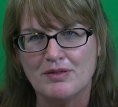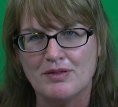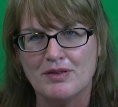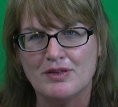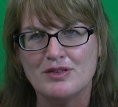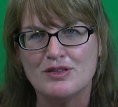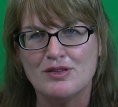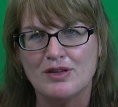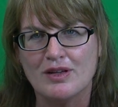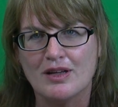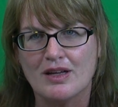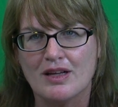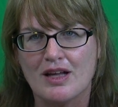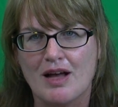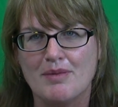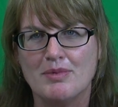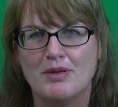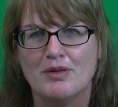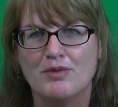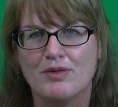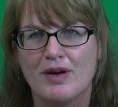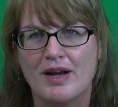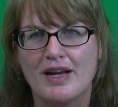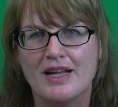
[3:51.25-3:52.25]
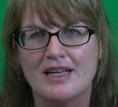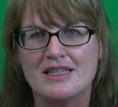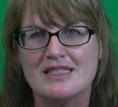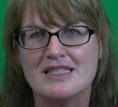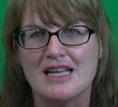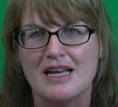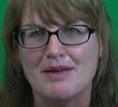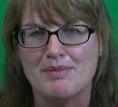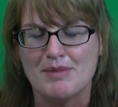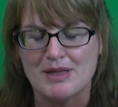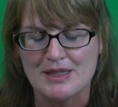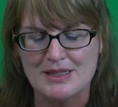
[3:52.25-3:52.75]
doing a couple of writing
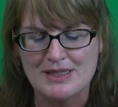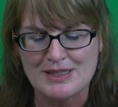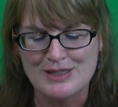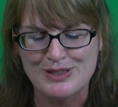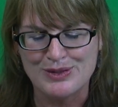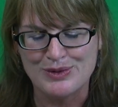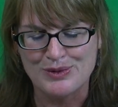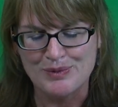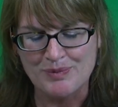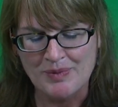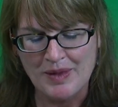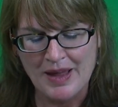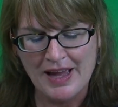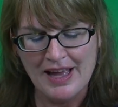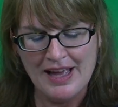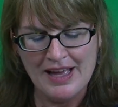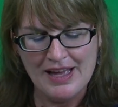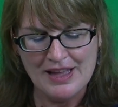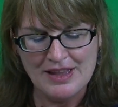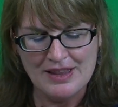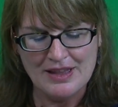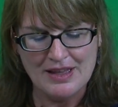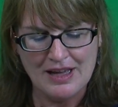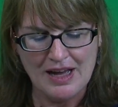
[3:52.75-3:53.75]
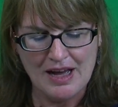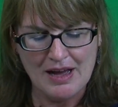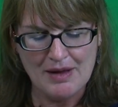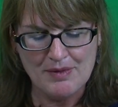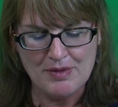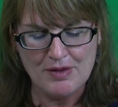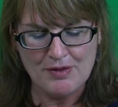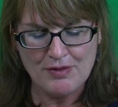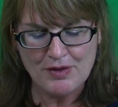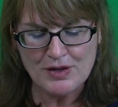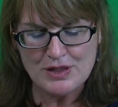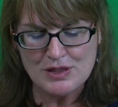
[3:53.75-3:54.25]
assignments. So
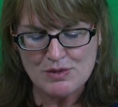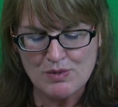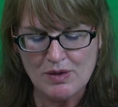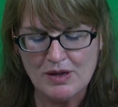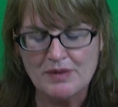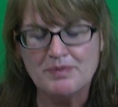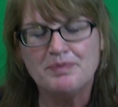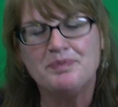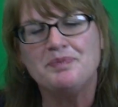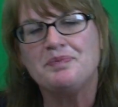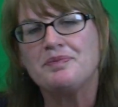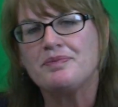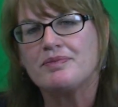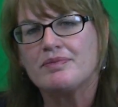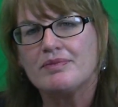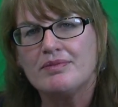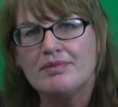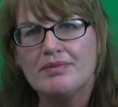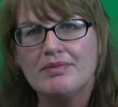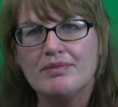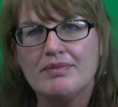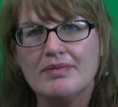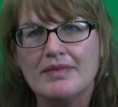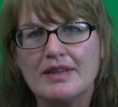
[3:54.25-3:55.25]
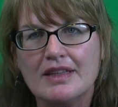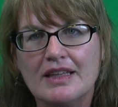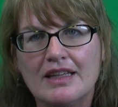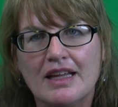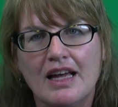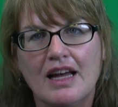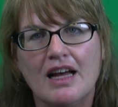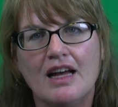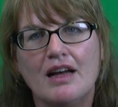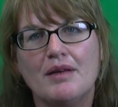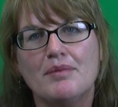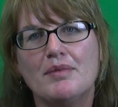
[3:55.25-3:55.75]
the first one,
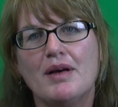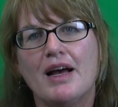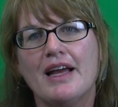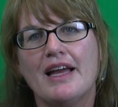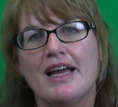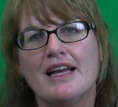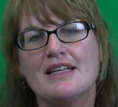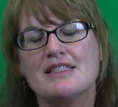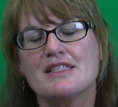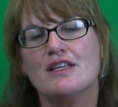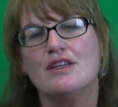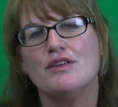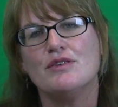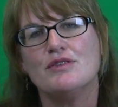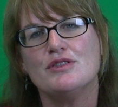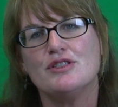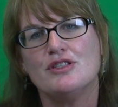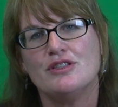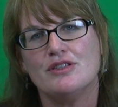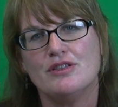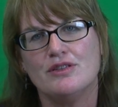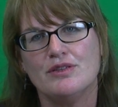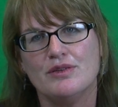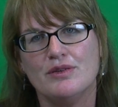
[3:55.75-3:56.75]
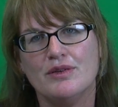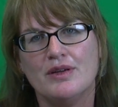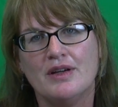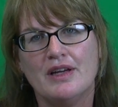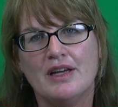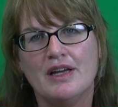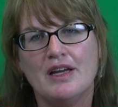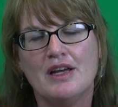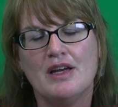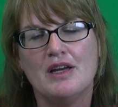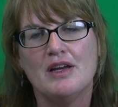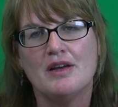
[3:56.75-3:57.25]
I ask you to
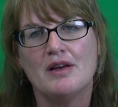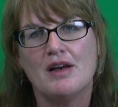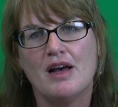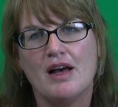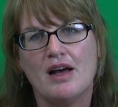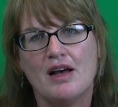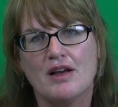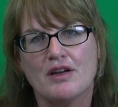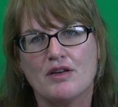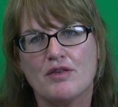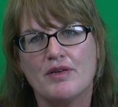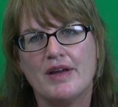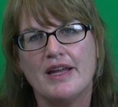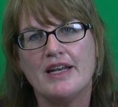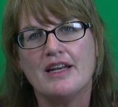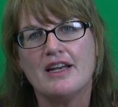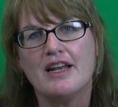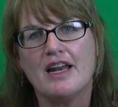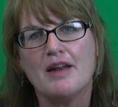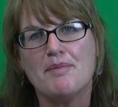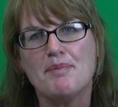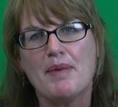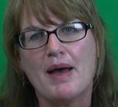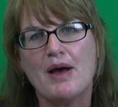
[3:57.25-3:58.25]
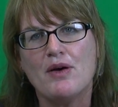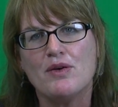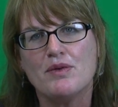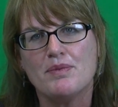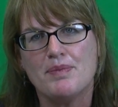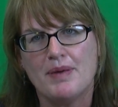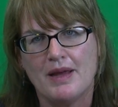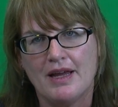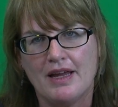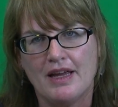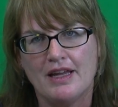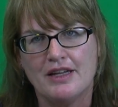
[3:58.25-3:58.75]
create an
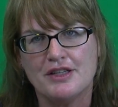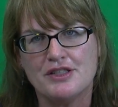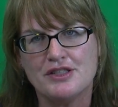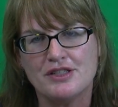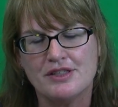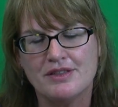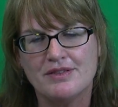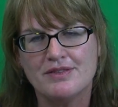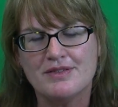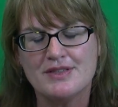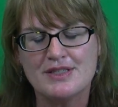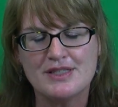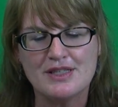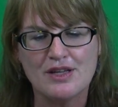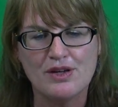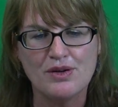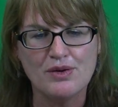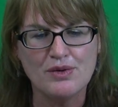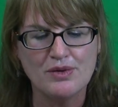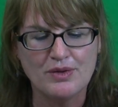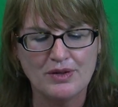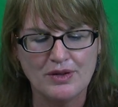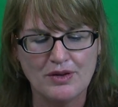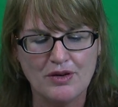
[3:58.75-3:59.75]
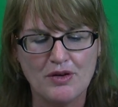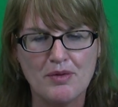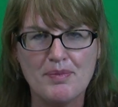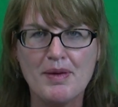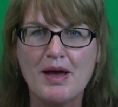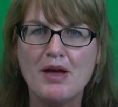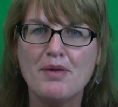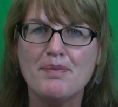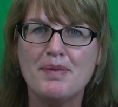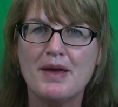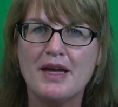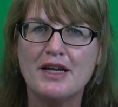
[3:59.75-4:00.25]
about page. So your
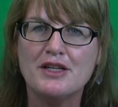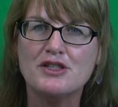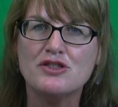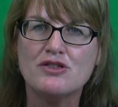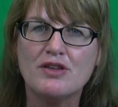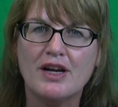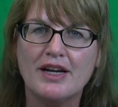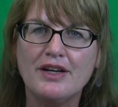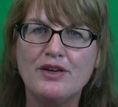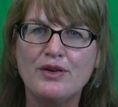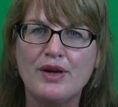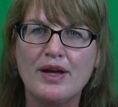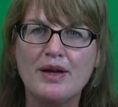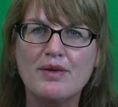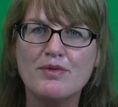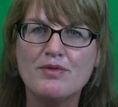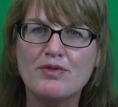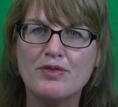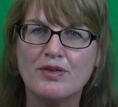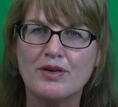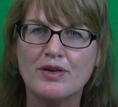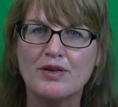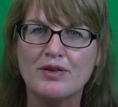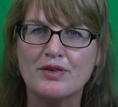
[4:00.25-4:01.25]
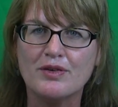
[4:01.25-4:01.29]
about page, try to aim for